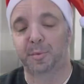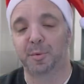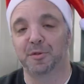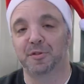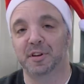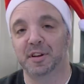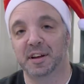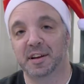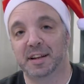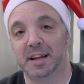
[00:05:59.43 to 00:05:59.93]
was
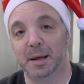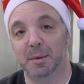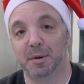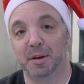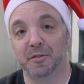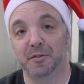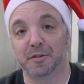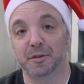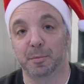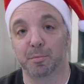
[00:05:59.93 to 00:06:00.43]
the nickname
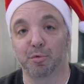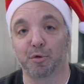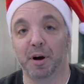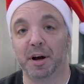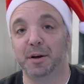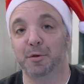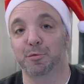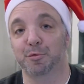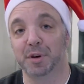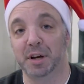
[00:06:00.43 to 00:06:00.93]
given to
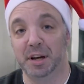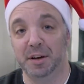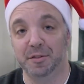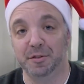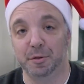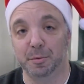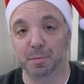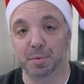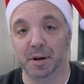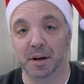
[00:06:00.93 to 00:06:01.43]
Bryant
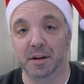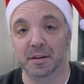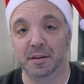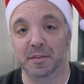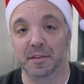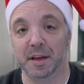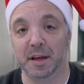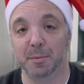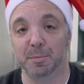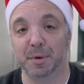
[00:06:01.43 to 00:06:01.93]
Reeves, who played in
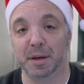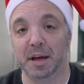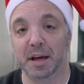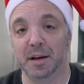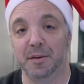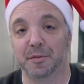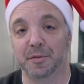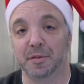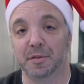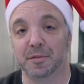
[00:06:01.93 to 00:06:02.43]
the
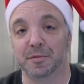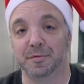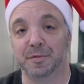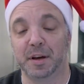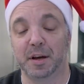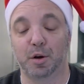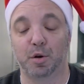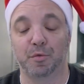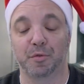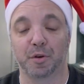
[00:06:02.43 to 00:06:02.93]
NBA for the
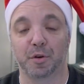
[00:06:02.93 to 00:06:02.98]
Vancouver